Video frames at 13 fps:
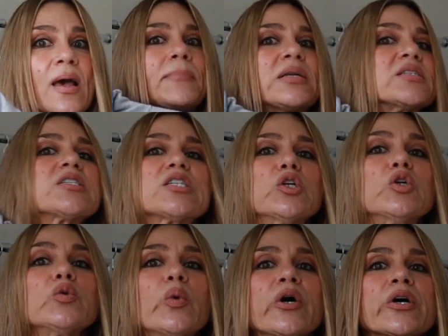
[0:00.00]
but it still
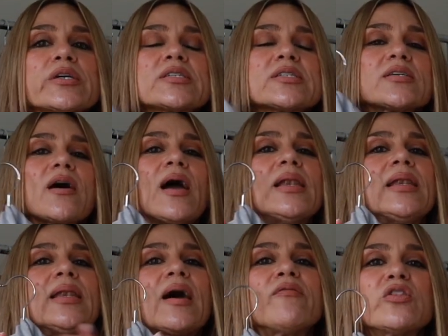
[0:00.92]
works. I
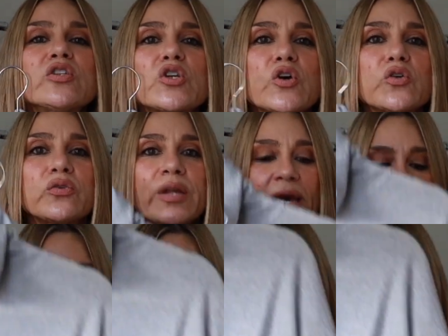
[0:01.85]
love the turtleneck.